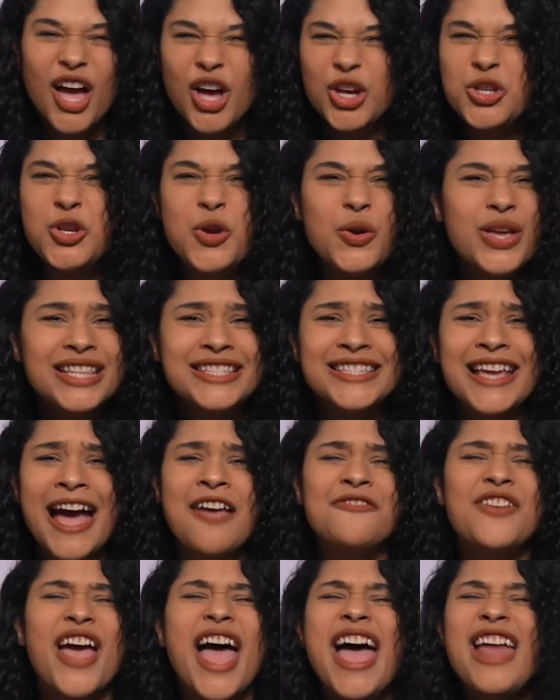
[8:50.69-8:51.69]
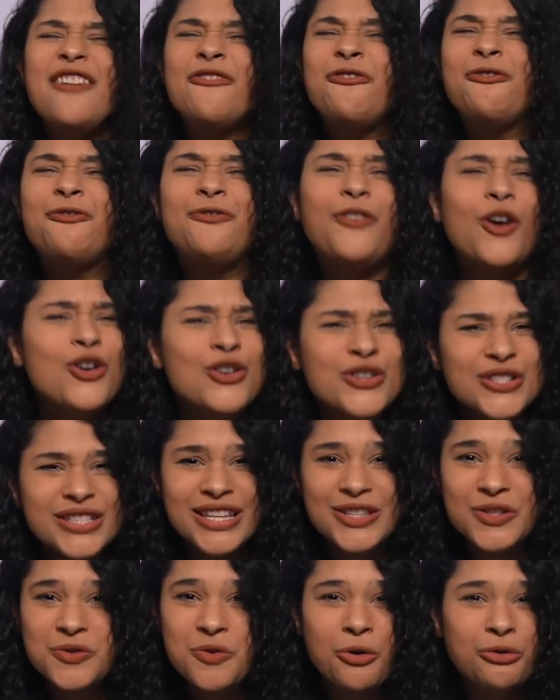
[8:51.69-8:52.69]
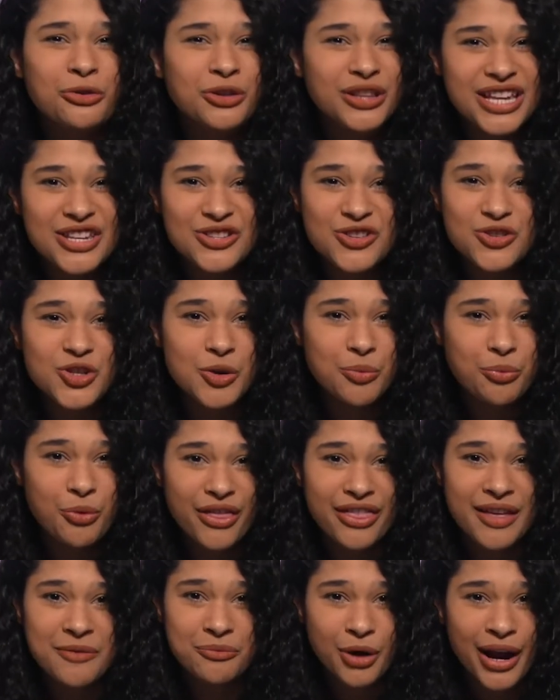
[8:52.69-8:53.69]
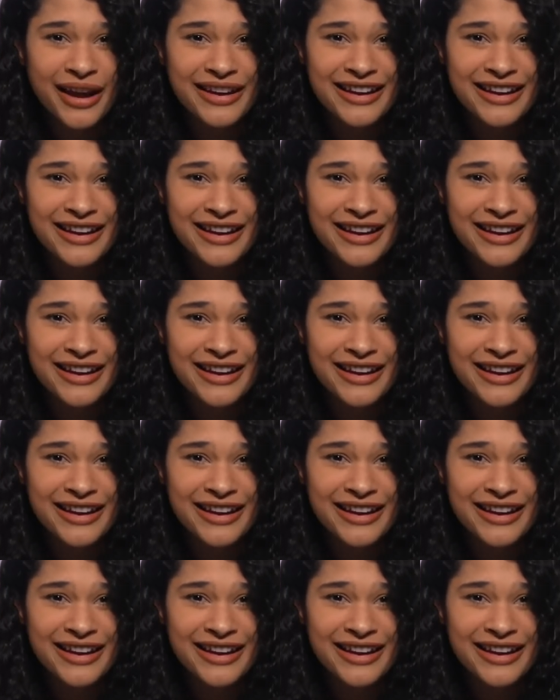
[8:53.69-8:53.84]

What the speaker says: You can dive headfirst into a relationship with him right